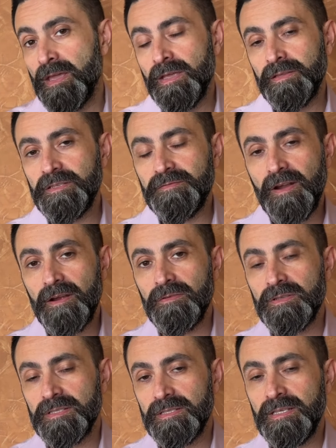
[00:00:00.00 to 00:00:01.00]
This
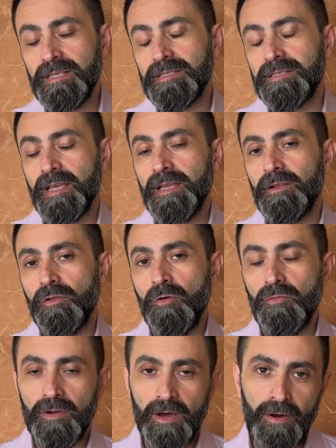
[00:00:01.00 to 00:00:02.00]
fragrance is a
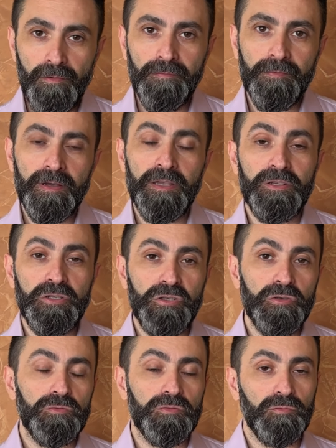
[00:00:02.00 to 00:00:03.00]
clone of uh,
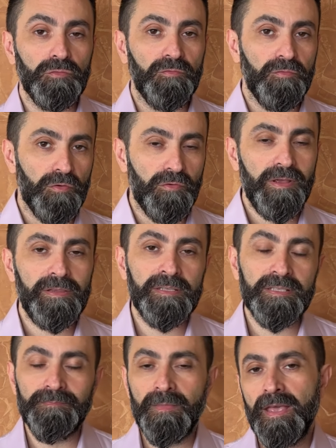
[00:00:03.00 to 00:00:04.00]
Oud for
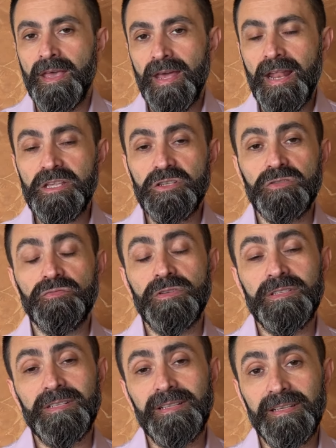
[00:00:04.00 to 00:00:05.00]
Greatness and I just
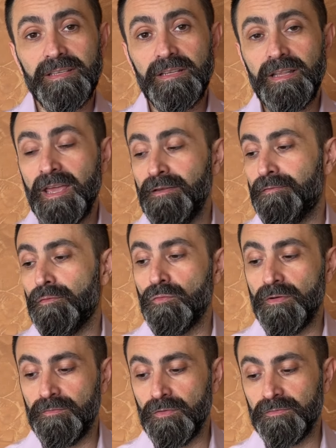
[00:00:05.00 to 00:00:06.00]
recently did a full
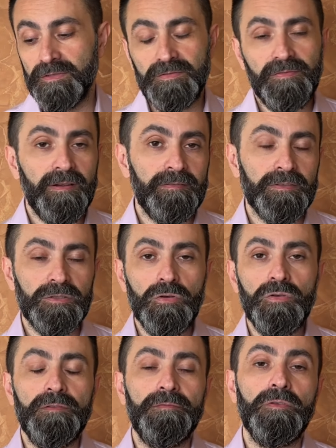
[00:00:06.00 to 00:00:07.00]
review of this fragrance so
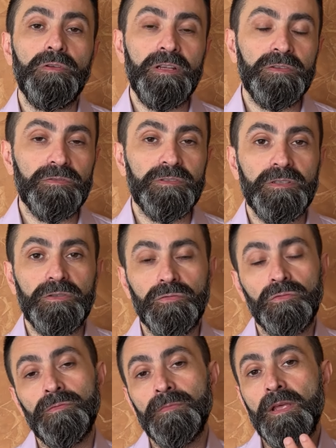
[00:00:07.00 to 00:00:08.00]
if you're interested
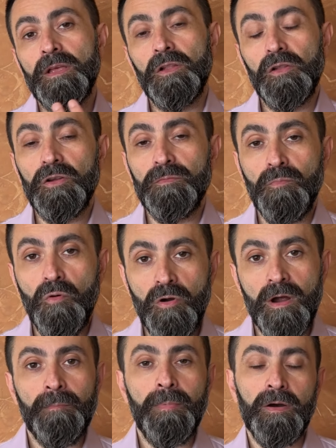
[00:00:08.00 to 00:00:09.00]
to learn more
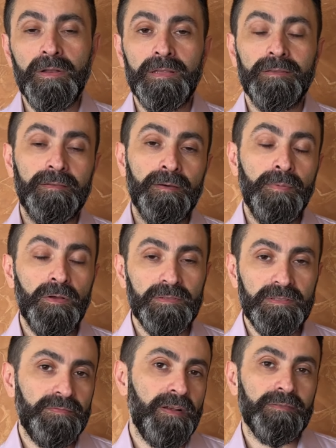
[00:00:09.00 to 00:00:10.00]
about it about
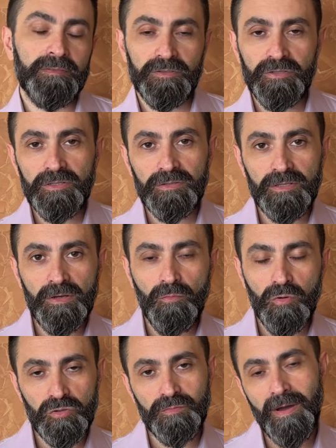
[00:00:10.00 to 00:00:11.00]
this fragrance just uh,
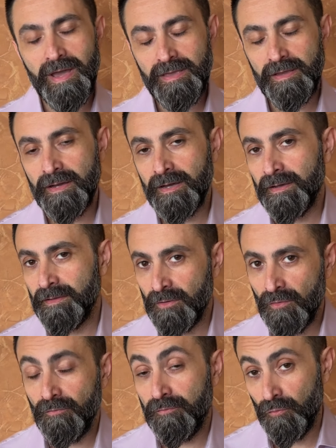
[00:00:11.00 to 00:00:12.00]
watch my uh, you
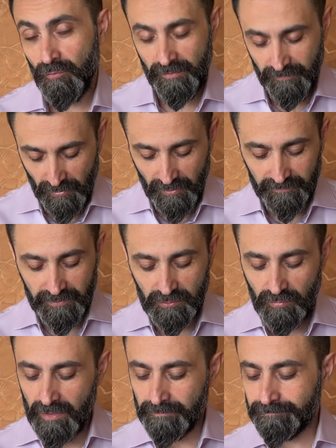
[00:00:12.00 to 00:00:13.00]
know full review of this
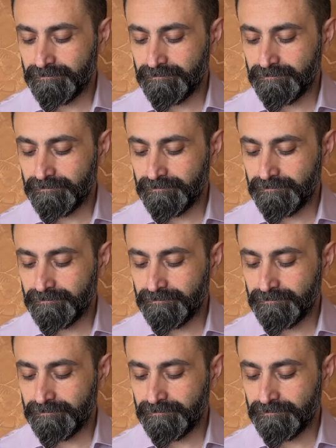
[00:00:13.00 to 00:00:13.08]
one.